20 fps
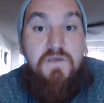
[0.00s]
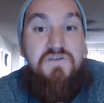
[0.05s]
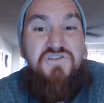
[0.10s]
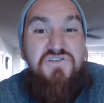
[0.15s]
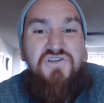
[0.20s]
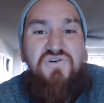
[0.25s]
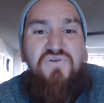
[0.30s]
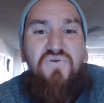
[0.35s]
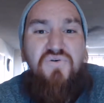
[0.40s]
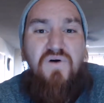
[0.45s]

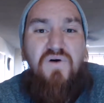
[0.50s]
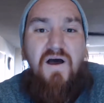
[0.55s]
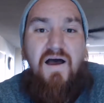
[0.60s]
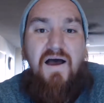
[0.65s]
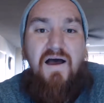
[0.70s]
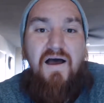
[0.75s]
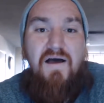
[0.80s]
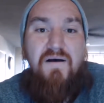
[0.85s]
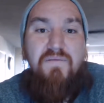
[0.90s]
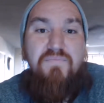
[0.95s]
to
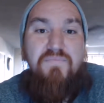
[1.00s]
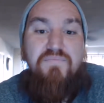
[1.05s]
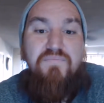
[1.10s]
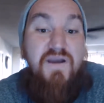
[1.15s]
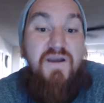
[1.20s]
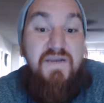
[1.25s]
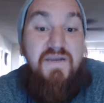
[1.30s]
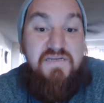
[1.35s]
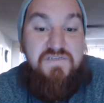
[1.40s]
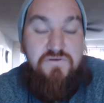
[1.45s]
uh,
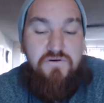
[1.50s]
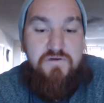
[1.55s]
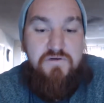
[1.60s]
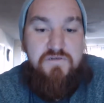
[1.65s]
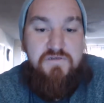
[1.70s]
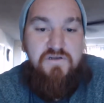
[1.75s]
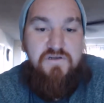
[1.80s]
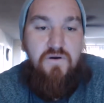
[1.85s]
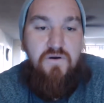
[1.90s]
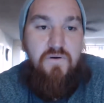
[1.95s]
brain
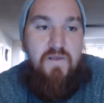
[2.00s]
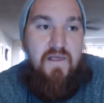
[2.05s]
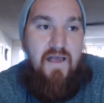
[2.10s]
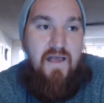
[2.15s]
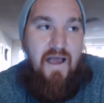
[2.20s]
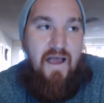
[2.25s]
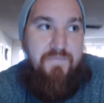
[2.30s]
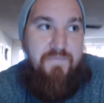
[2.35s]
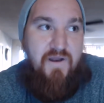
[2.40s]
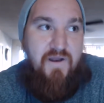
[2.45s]
disorders. So
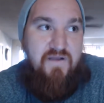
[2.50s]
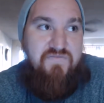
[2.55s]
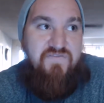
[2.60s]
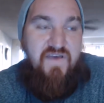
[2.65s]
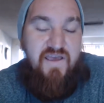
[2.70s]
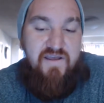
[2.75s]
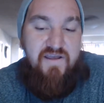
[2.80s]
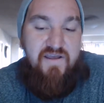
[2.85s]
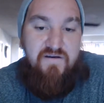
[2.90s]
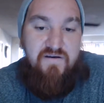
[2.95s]
I'm not a
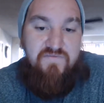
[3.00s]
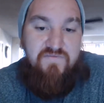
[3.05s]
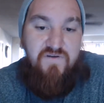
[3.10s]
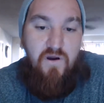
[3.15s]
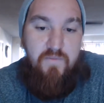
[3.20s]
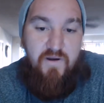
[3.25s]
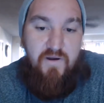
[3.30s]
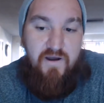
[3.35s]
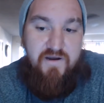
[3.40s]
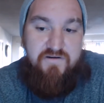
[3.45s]
fan of
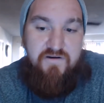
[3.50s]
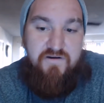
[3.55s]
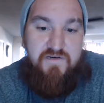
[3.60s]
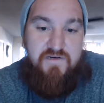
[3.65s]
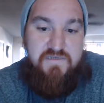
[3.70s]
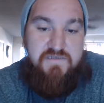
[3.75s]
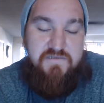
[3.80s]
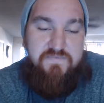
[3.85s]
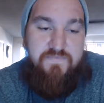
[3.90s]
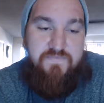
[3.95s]

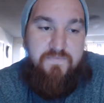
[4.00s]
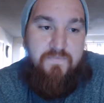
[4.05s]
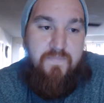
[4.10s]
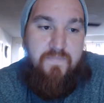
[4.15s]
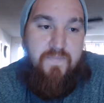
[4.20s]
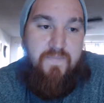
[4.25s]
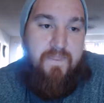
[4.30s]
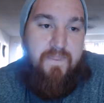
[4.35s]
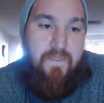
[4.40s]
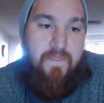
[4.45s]
carbohydrates.
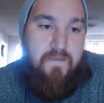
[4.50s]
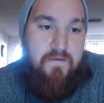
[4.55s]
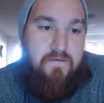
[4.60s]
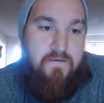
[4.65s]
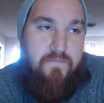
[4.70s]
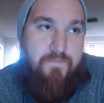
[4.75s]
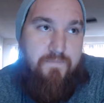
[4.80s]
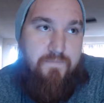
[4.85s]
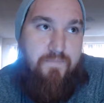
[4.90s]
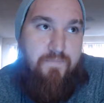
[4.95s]

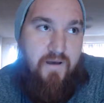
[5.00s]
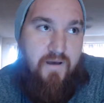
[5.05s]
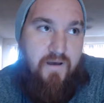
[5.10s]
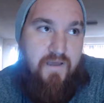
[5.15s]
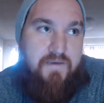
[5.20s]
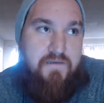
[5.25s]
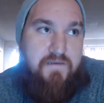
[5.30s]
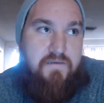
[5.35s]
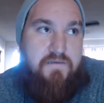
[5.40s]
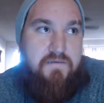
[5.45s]

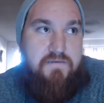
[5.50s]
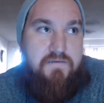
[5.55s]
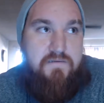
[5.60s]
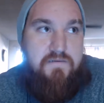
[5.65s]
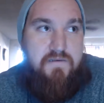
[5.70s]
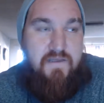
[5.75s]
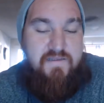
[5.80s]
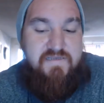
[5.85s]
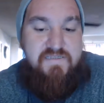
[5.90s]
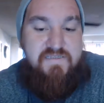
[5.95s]
But,
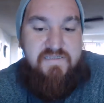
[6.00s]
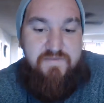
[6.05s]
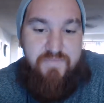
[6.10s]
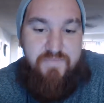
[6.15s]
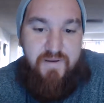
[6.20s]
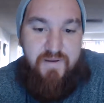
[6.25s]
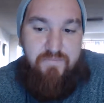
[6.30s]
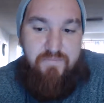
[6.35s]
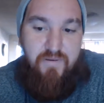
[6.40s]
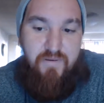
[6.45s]
and this is a
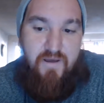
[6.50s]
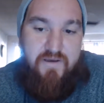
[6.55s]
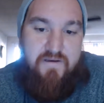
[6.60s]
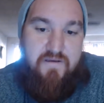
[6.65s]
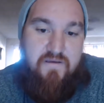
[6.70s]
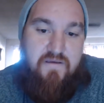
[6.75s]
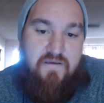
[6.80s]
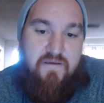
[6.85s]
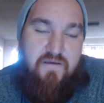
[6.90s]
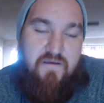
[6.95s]
big but,
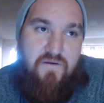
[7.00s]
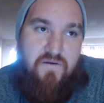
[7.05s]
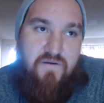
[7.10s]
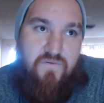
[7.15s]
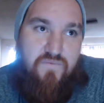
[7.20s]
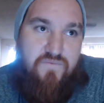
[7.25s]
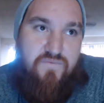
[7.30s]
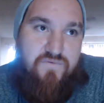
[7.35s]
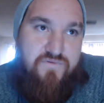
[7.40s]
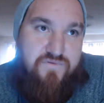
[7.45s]

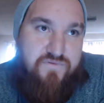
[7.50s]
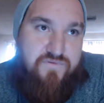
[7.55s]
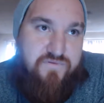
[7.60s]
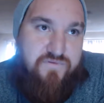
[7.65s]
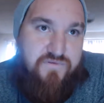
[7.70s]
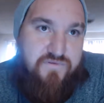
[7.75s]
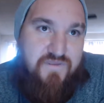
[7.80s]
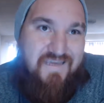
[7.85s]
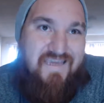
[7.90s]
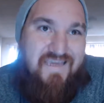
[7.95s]

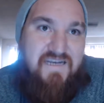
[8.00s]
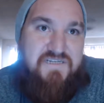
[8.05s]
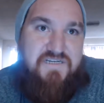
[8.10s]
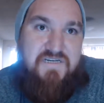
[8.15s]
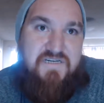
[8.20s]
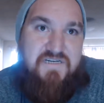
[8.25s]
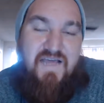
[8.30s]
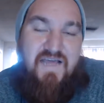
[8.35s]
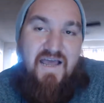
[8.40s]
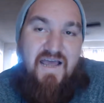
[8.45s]
the
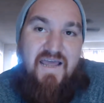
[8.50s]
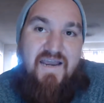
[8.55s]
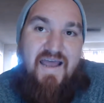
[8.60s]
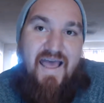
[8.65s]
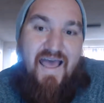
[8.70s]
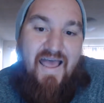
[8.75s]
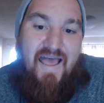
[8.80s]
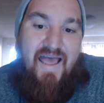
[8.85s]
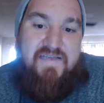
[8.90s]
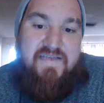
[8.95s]
ketogenic diet
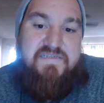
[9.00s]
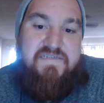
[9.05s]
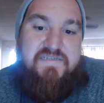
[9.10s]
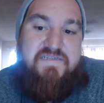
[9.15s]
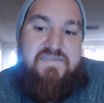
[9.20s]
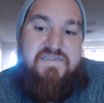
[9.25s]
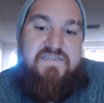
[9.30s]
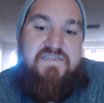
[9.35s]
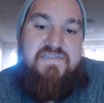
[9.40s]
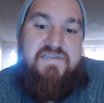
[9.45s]
has
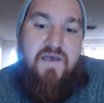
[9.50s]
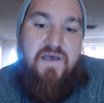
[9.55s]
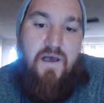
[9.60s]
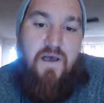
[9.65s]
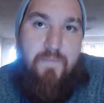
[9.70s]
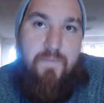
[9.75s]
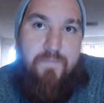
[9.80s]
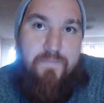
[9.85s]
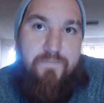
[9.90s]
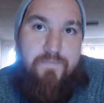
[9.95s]

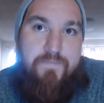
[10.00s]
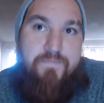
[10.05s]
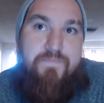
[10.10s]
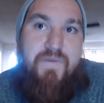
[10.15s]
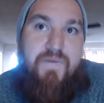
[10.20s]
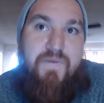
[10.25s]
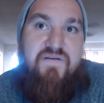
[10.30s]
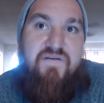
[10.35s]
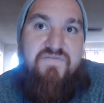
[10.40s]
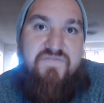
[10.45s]
some
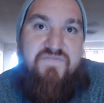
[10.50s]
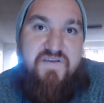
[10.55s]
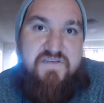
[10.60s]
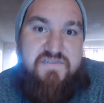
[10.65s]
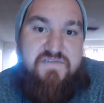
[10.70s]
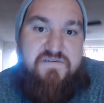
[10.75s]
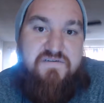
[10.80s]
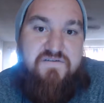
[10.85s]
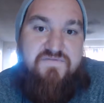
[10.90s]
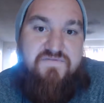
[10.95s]

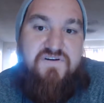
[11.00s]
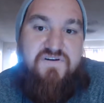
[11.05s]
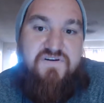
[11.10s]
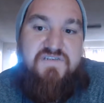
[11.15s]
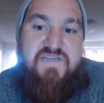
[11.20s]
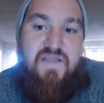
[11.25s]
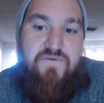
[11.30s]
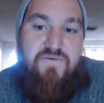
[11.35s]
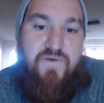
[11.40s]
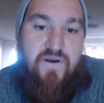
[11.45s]
benefits for
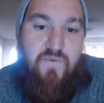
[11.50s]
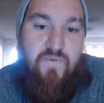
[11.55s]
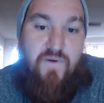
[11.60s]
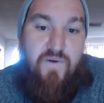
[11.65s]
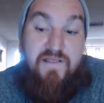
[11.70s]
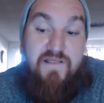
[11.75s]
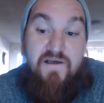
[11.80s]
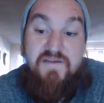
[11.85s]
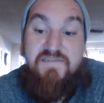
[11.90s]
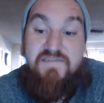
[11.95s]
accelerated
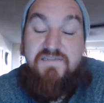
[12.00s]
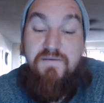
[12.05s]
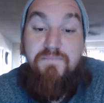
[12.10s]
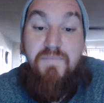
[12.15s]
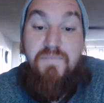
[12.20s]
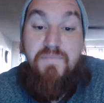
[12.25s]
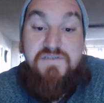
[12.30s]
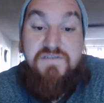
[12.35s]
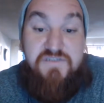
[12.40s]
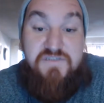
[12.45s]
weight loss the
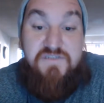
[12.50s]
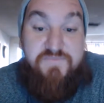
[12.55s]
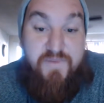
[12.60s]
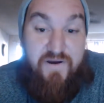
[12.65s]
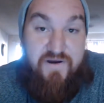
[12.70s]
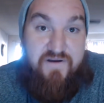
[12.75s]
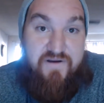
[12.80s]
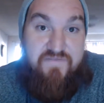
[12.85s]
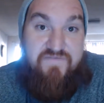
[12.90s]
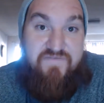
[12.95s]
muscle
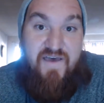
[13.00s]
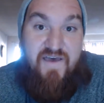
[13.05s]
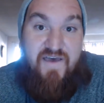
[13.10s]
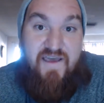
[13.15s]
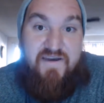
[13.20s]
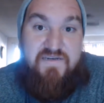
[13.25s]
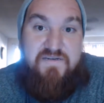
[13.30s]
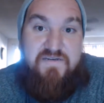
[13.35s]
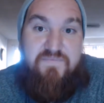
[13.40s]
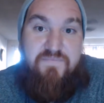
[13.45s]
sparing
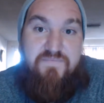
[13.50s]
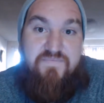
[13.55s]
effect,